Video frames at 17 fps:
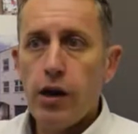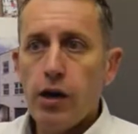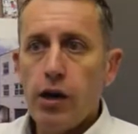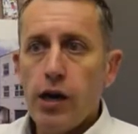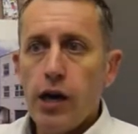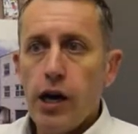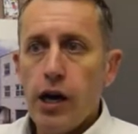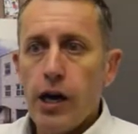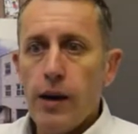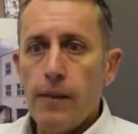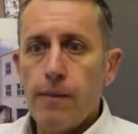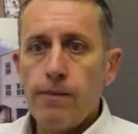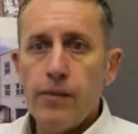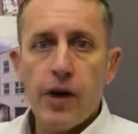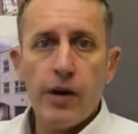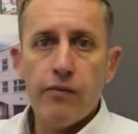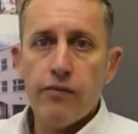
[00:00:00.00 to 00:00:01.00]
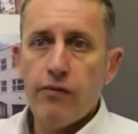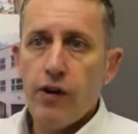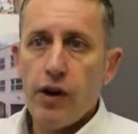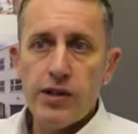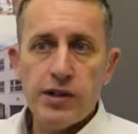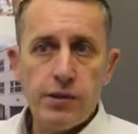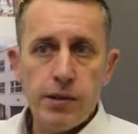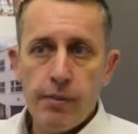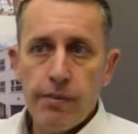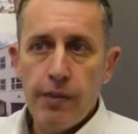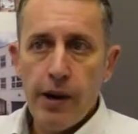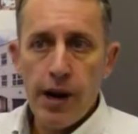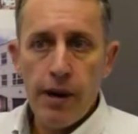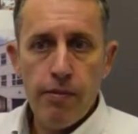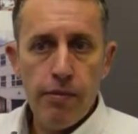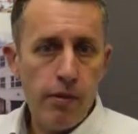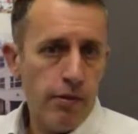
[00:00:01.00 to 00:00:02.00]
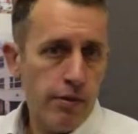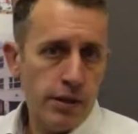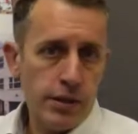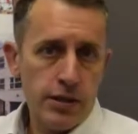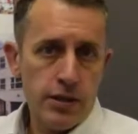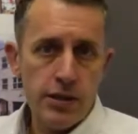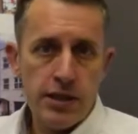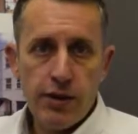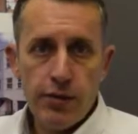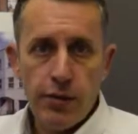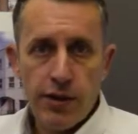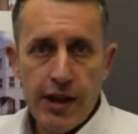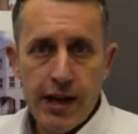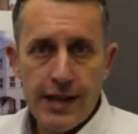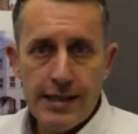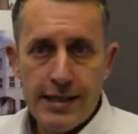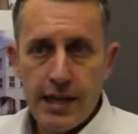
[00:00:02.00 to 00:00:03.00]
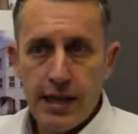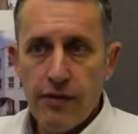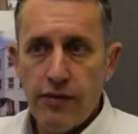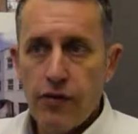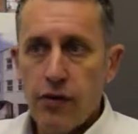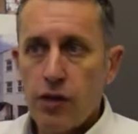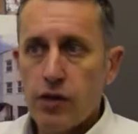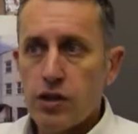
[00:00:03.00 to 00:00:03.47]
and find some comparable properties and see what they're selling for.